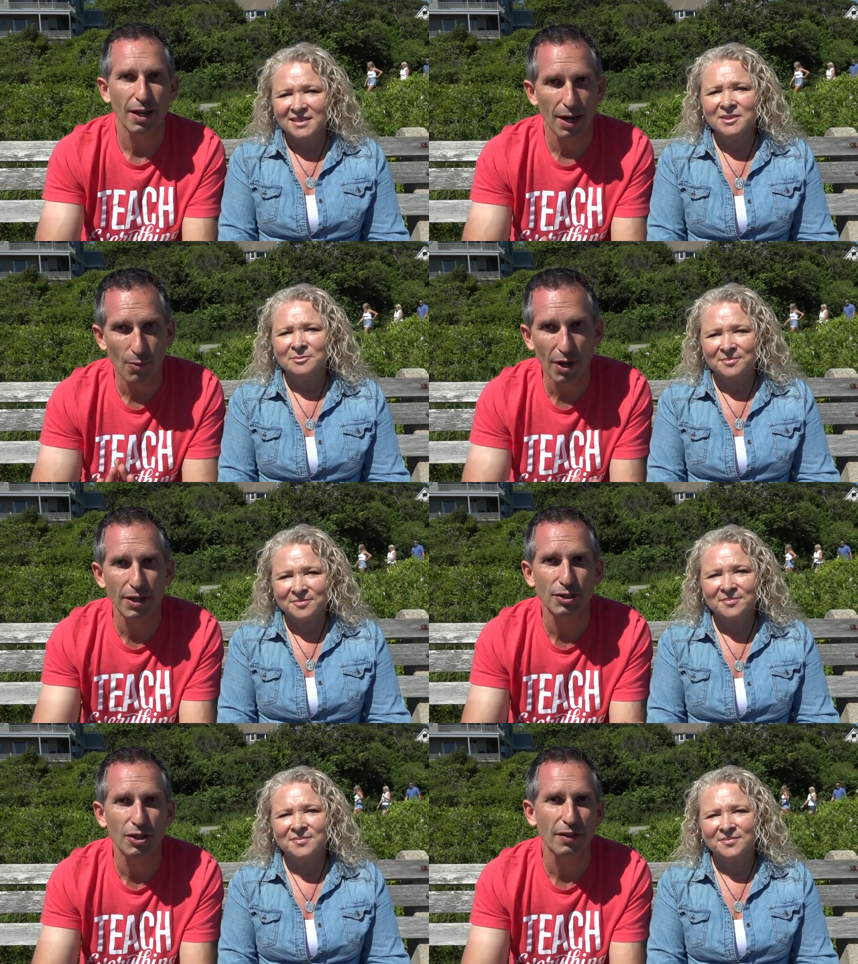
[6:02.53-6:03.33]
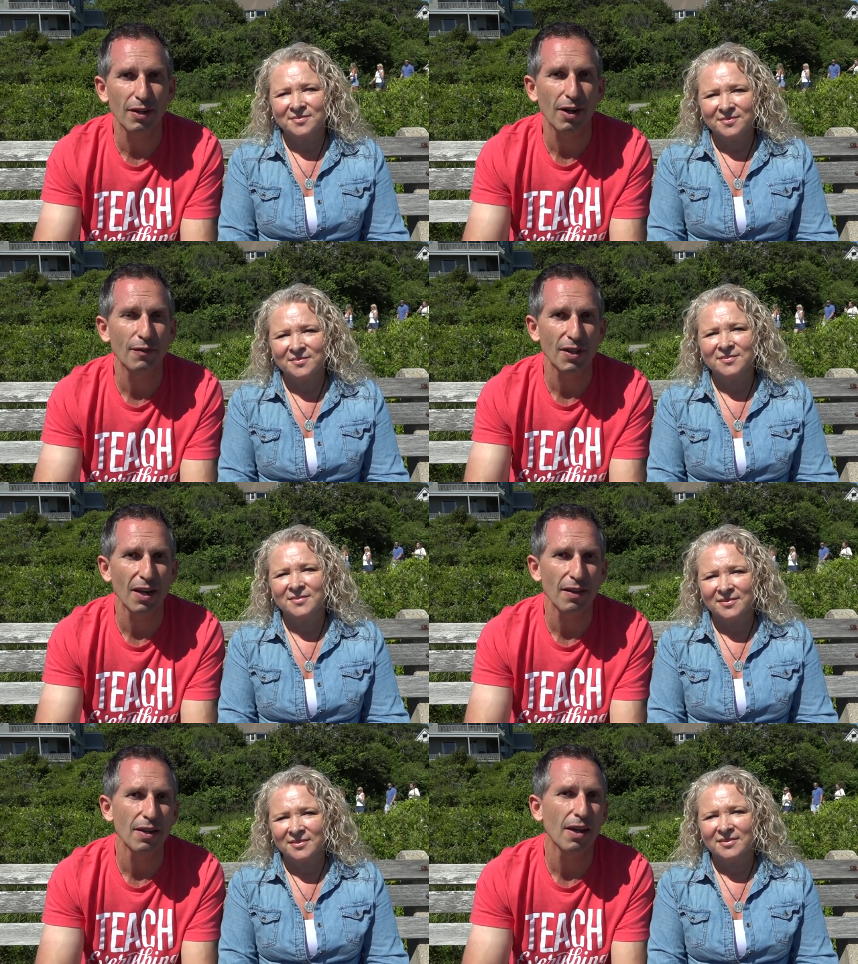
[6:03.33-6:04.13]
Speaker 1: and I wanted to shut that off at the
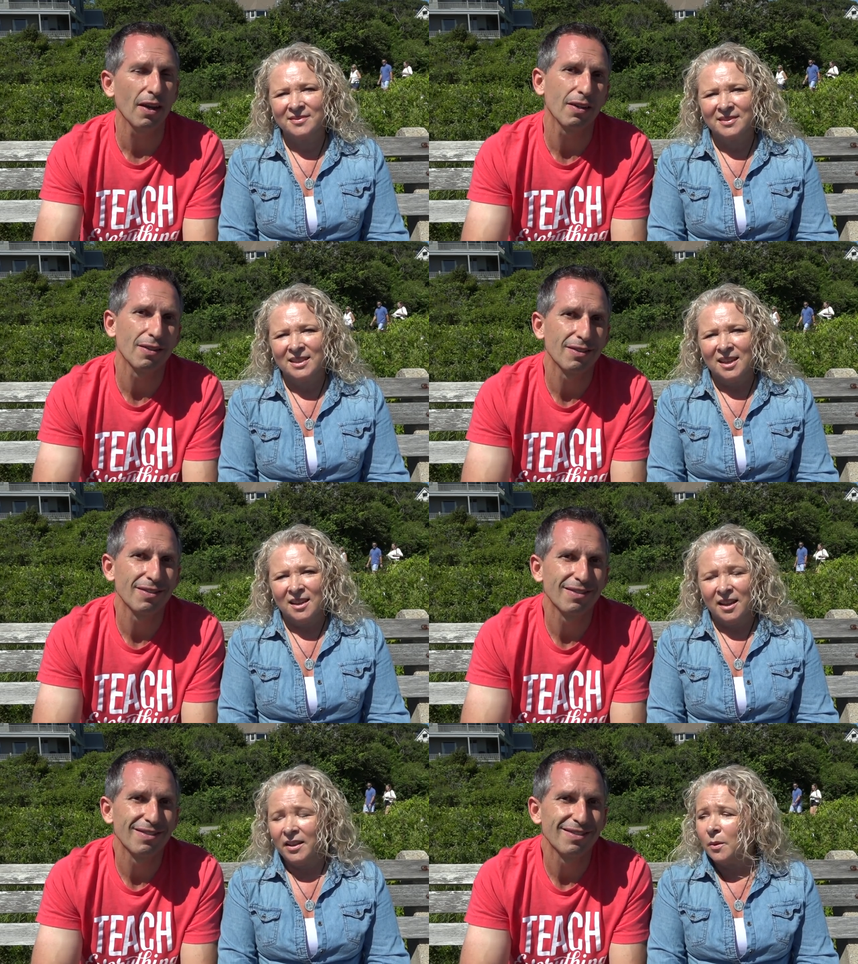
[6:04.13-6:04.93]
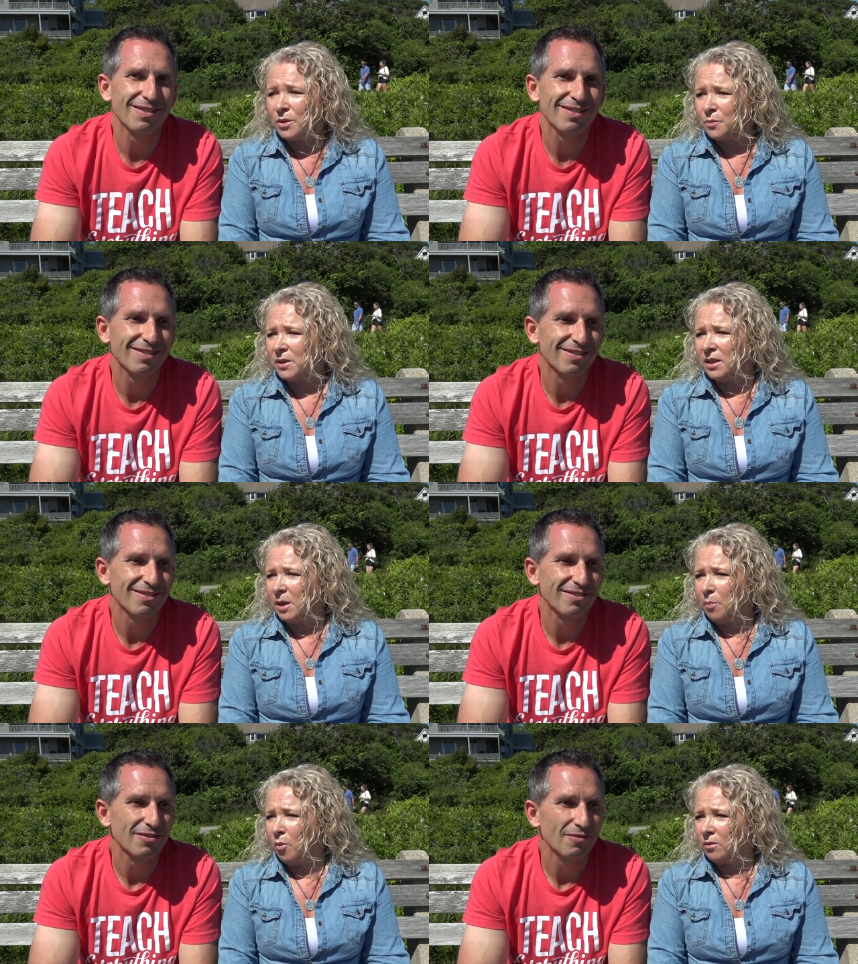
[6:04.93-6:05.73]
end of the day.
Speaker 2: And that was
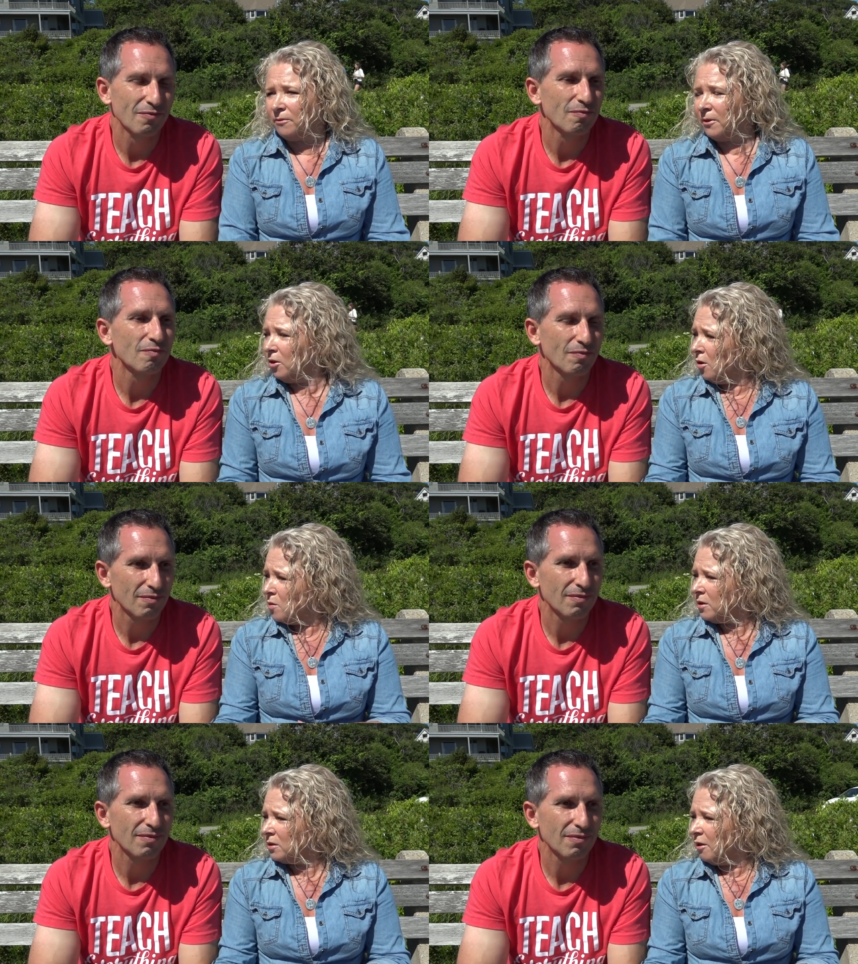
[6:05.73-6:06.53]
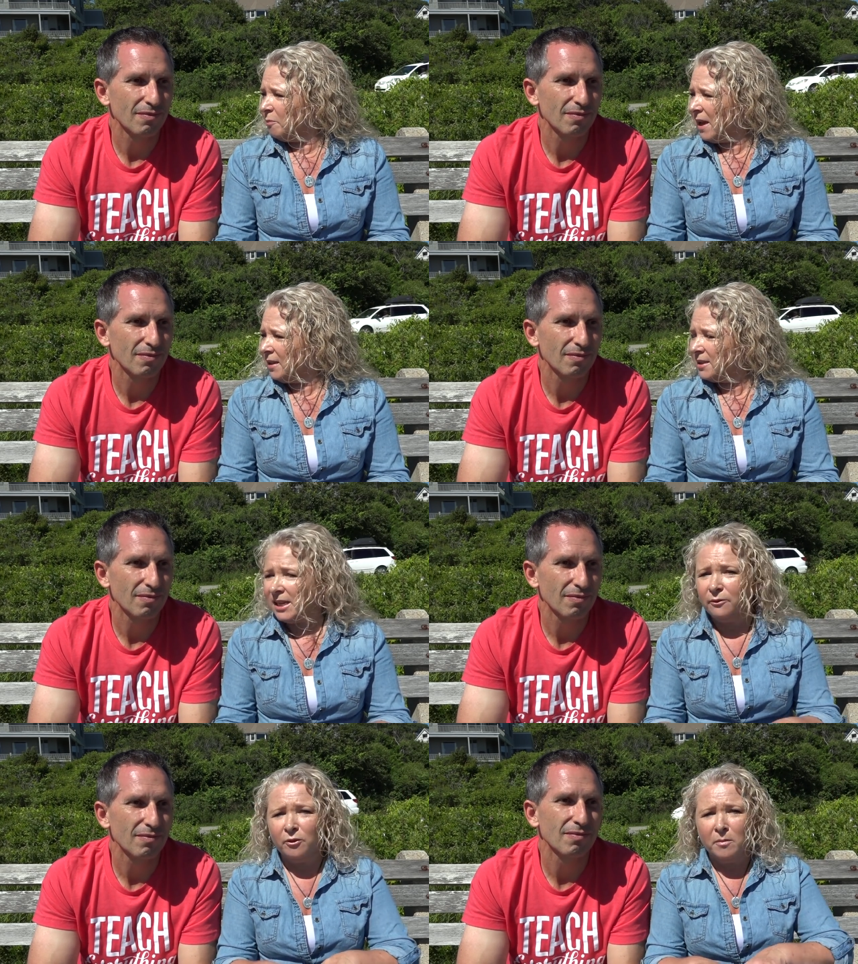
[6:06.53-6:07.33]
really important for your work-life
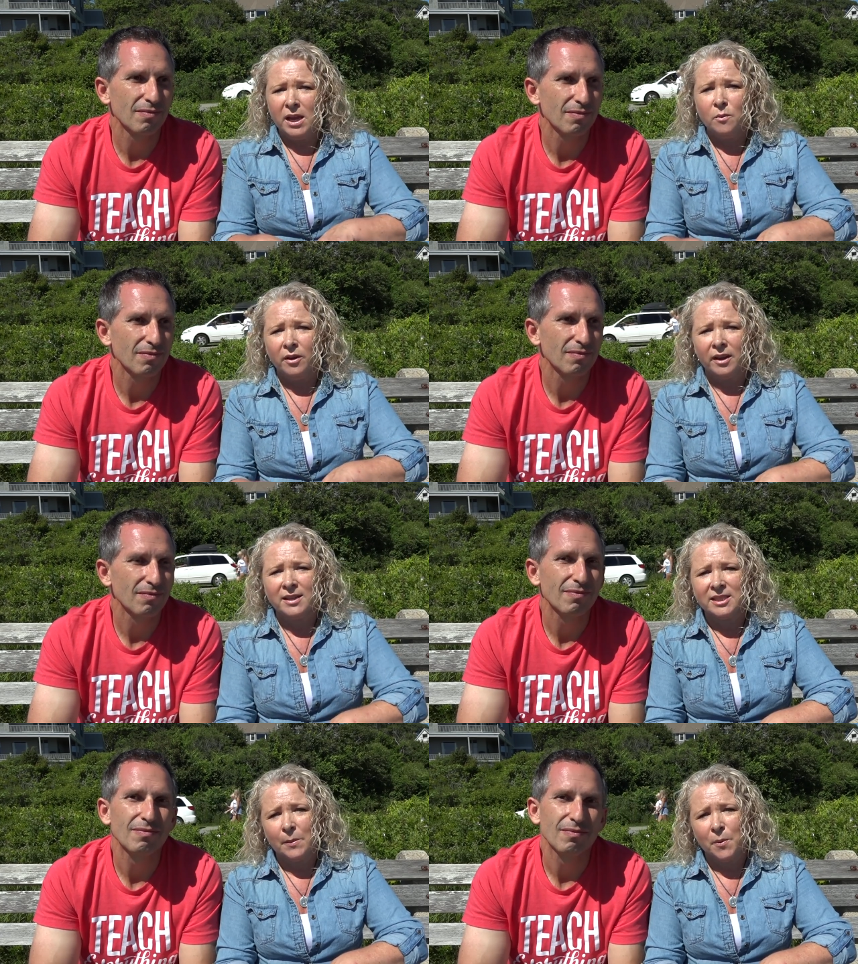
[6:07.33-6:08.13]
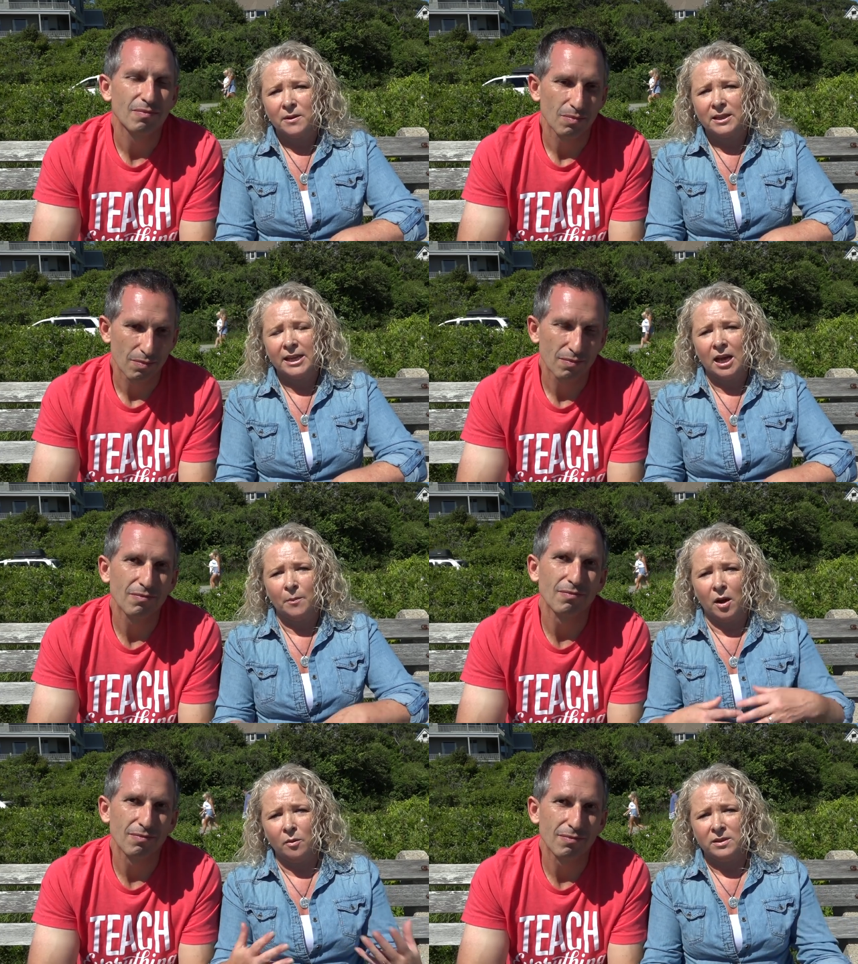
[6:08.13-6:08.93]
balance. And for me working separately,
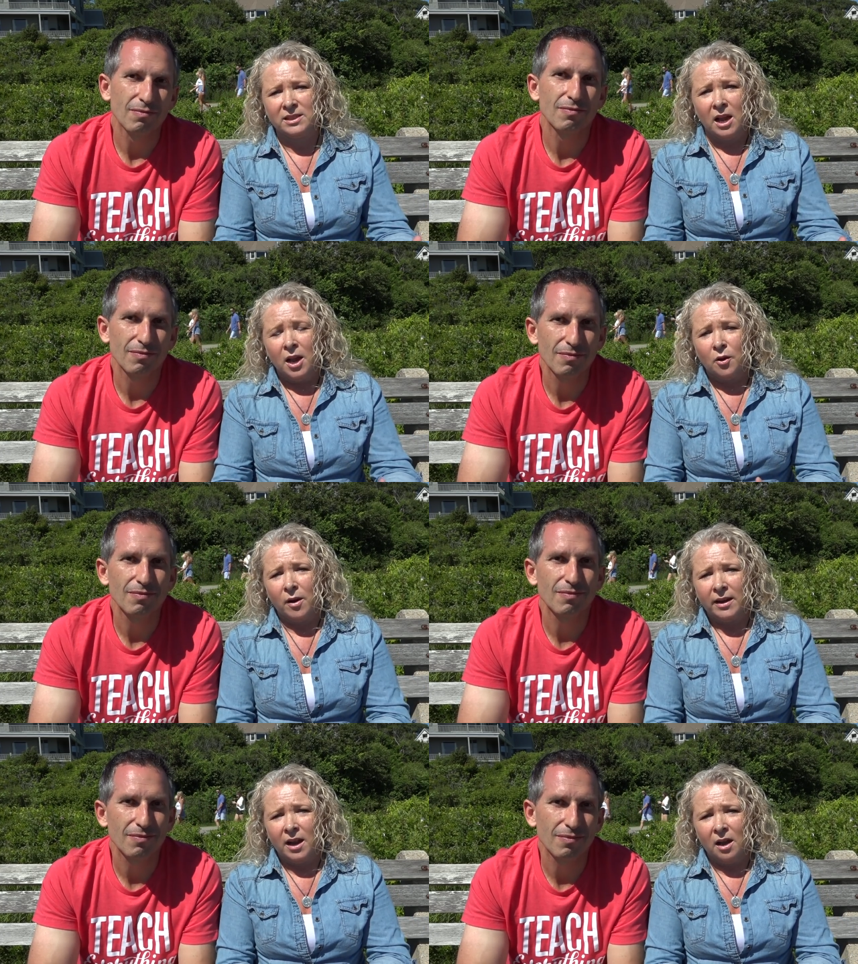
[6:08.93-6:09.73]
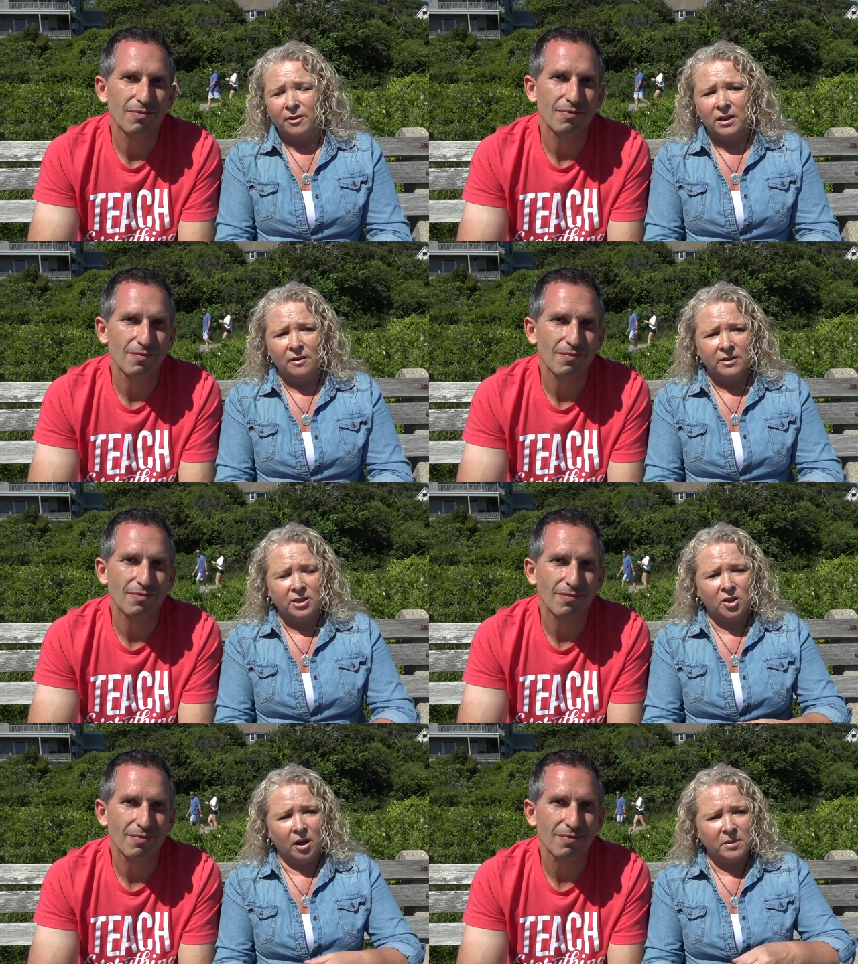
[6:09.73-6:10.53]
um, I was creating RV Love at
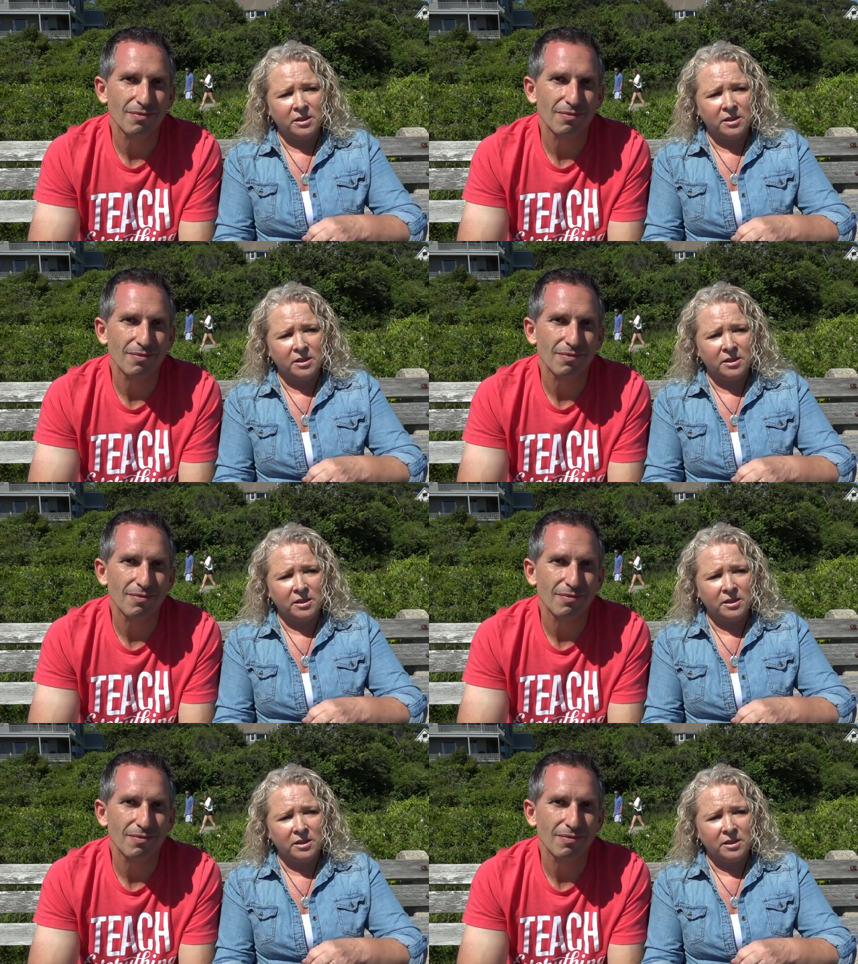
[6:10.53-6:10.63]
the time,